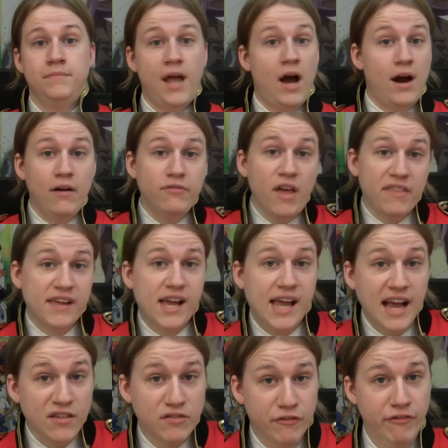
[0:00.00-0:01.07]
Now, I have nothing
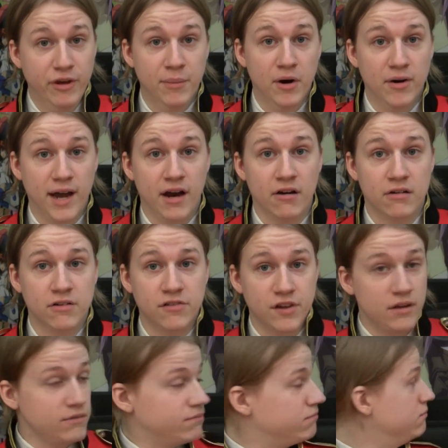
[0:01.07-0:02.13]
against female characters,
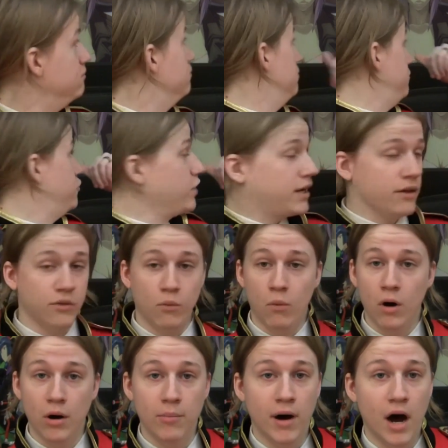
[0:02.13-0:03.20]
hell, Check out the
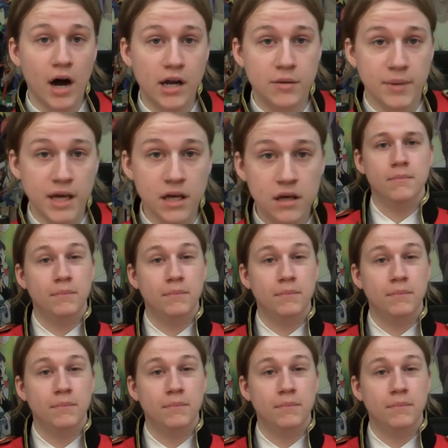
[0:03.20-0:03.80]
wall behind me.